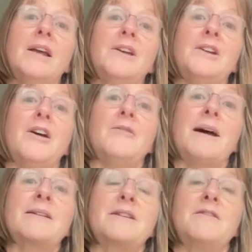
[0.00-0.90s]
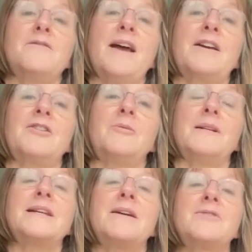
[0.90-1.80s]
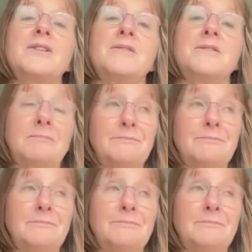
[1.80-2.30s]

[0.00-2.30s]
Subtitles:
you know, massive economic downturns.